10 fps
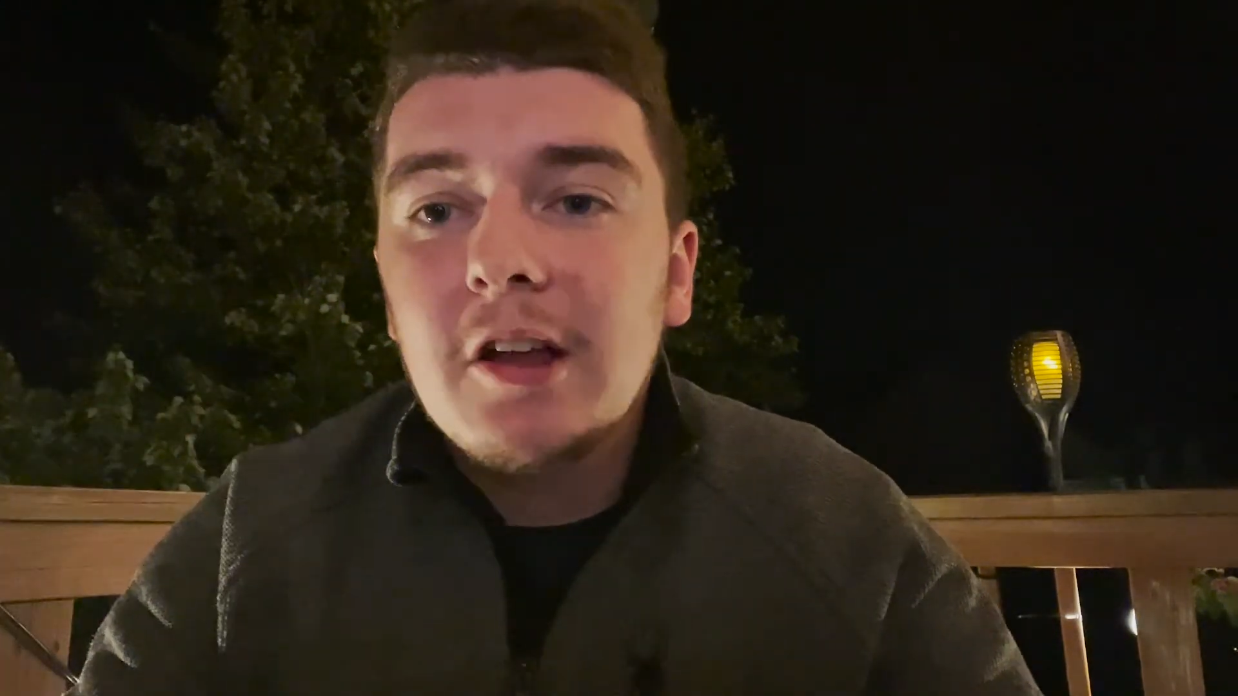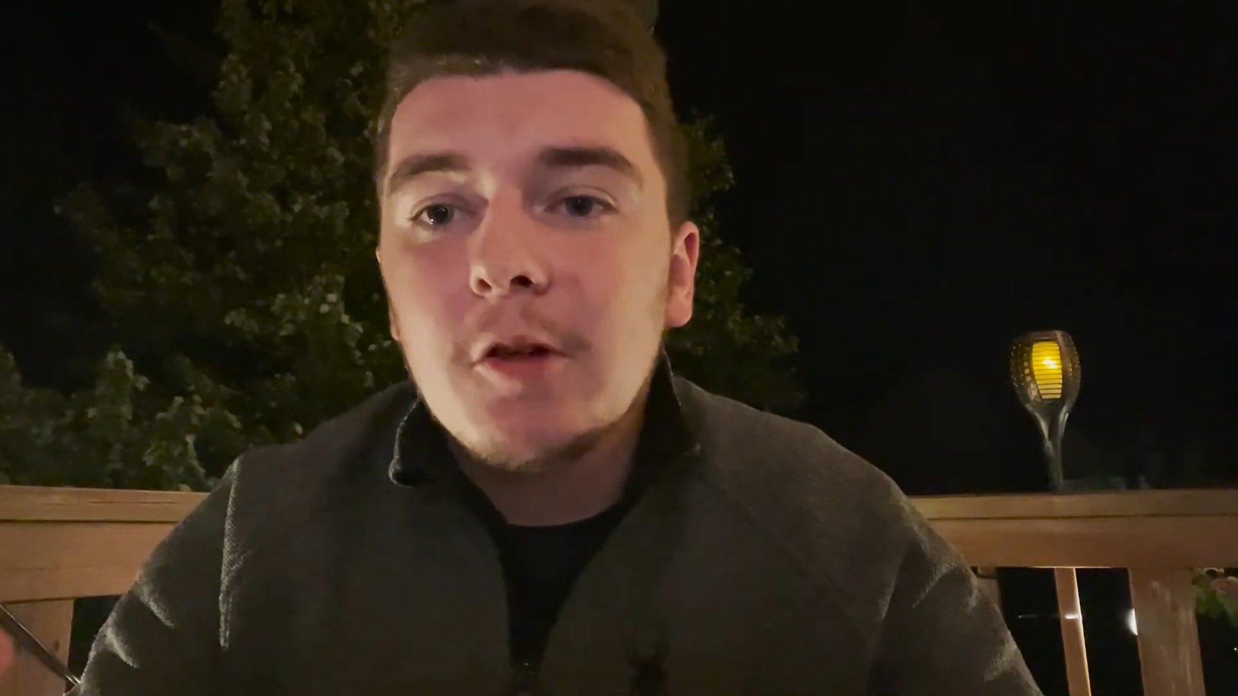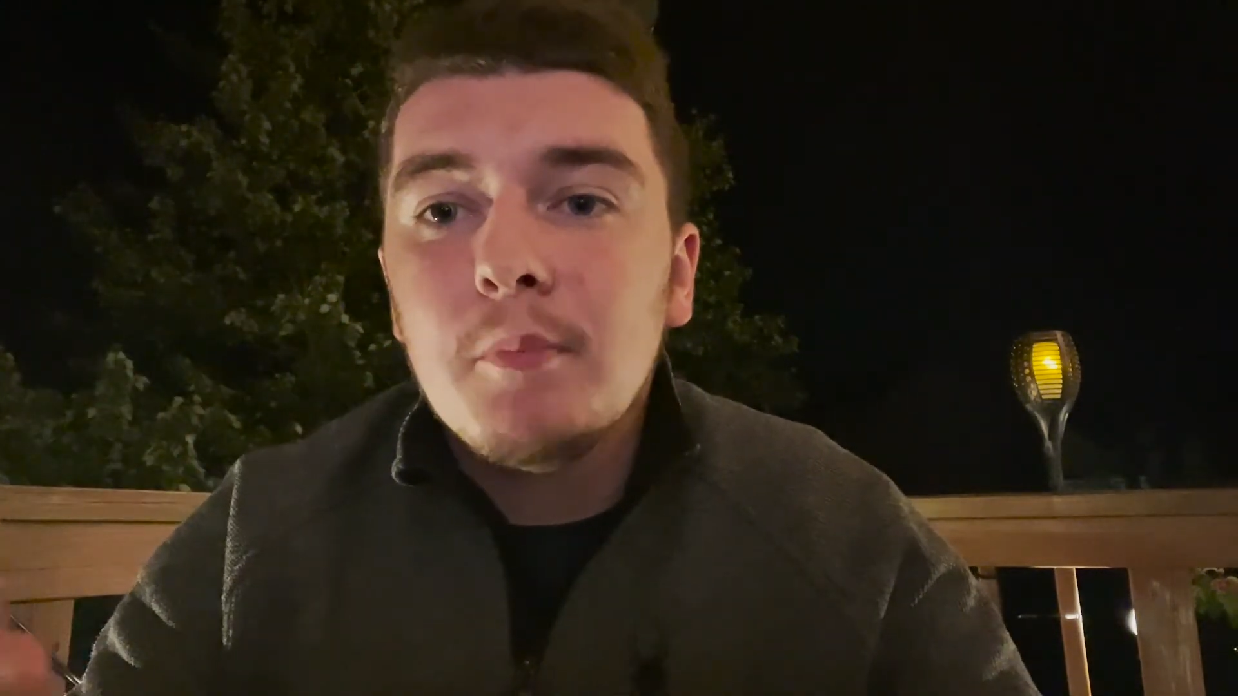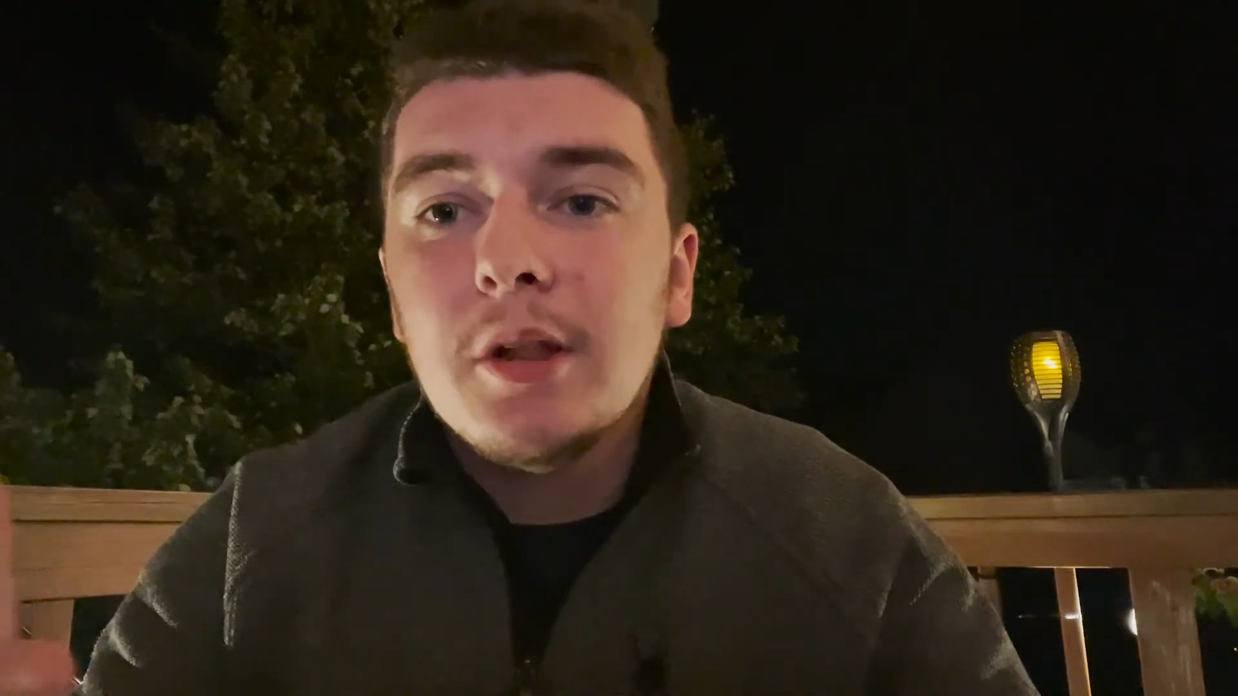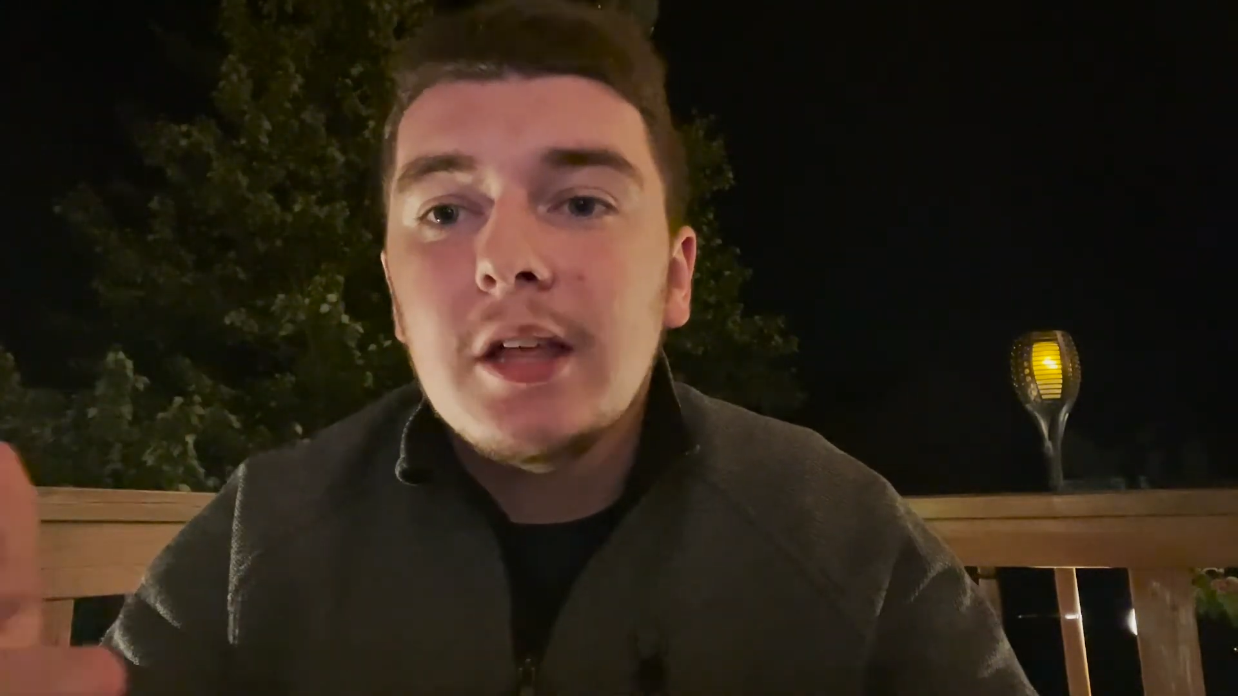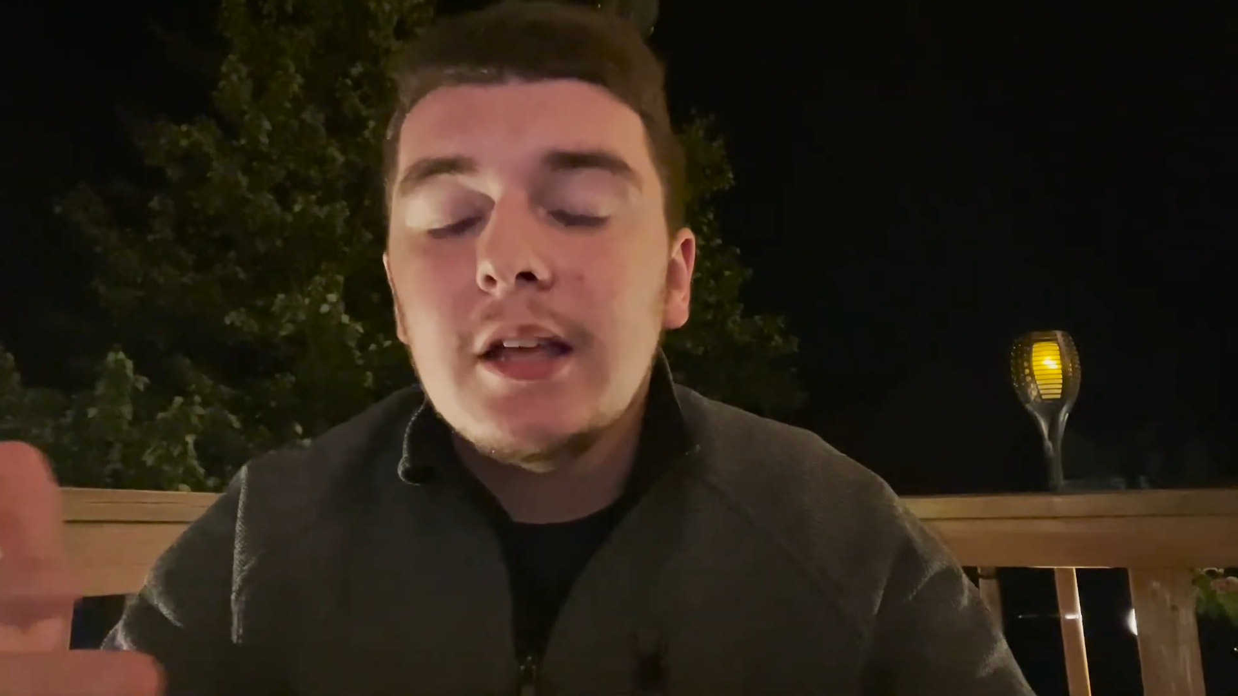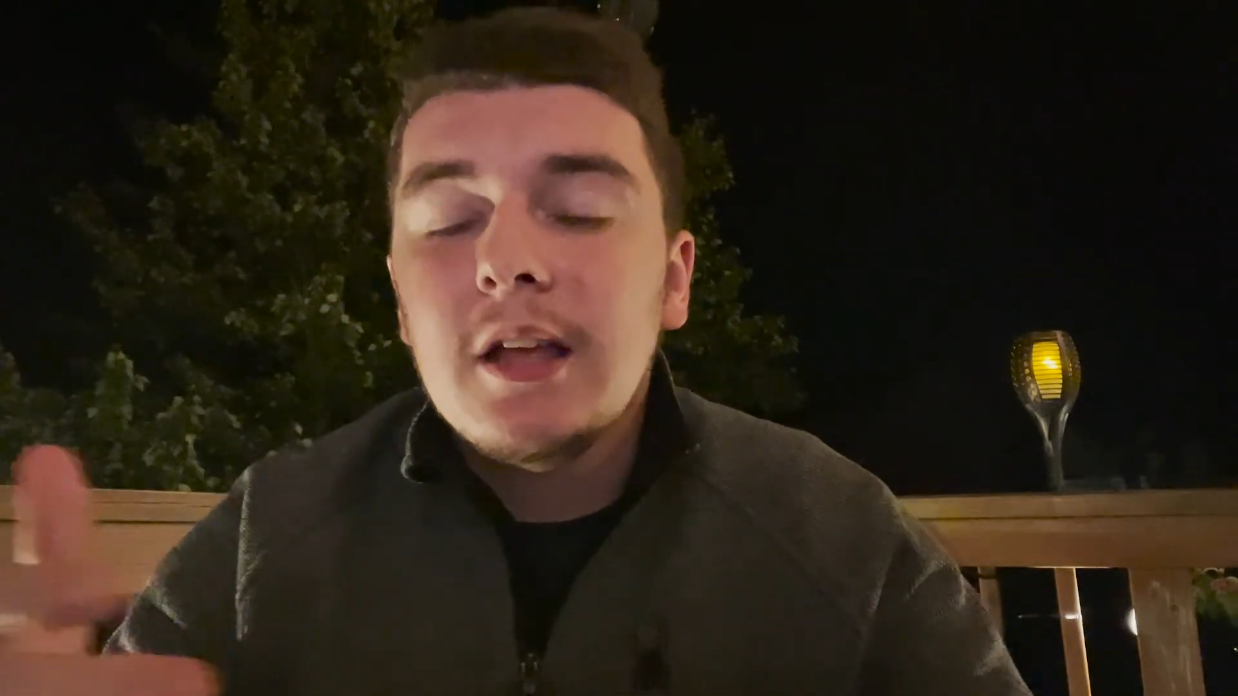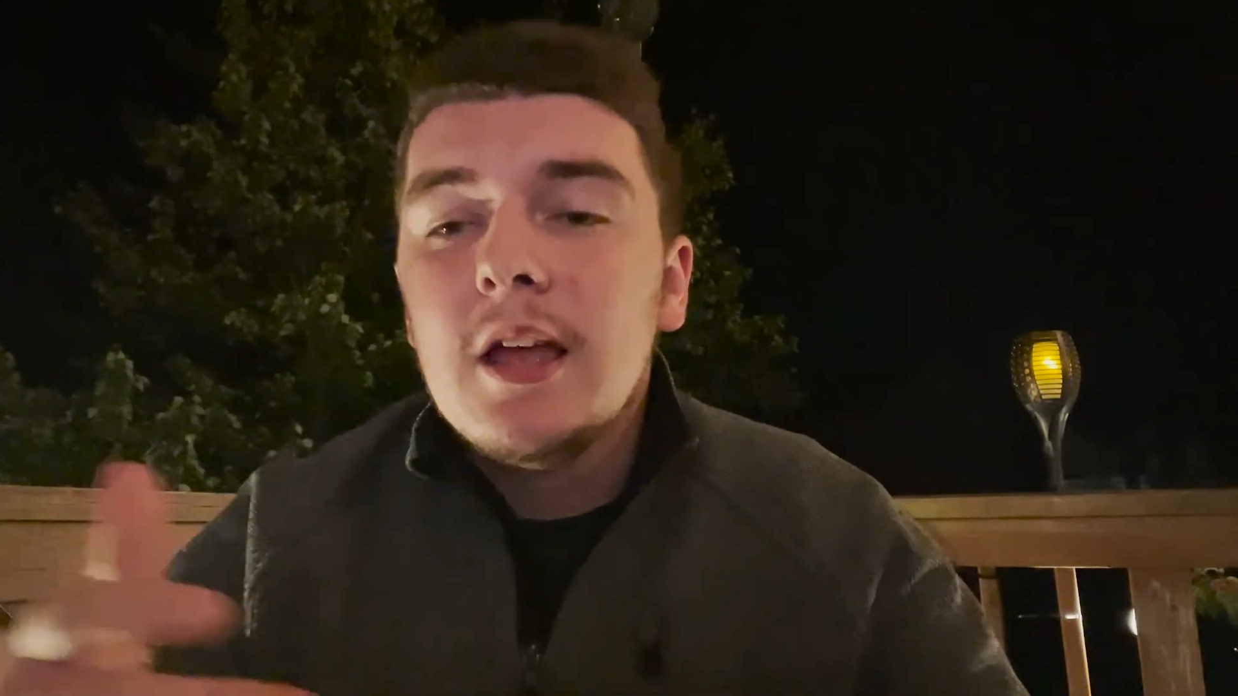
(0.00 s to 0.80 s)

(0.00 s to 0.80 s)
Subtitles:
your billing,